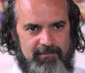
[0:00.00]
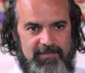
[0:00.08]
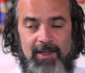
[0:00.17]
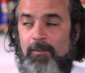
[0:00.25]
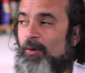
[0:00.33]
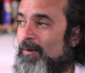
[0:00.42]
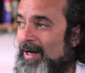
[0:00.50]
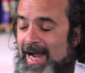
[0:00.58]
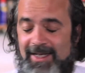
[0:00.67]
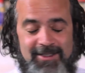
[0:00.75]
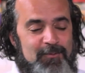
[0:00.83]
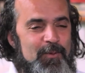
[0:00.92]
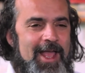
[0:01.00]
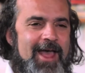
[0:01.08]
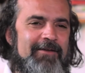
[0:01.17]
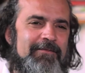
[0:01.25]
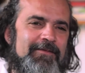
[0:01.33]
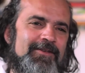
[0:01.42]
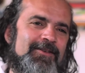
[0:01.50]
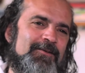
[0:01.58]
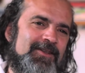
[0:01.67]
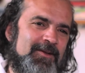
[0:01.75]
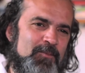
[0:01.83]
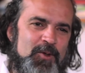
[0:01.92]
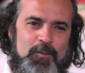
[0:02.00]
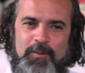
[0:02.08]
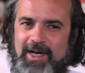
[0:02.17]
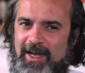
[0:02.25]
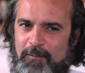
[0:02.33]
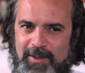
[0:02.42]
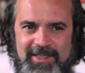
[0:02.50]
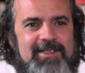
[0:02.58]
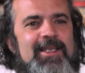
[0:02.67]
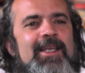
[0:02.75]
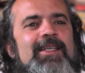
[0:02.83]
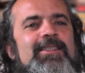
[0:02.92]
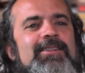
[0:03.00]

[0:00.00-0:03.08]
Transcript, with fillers: The more light we have, the more can we see.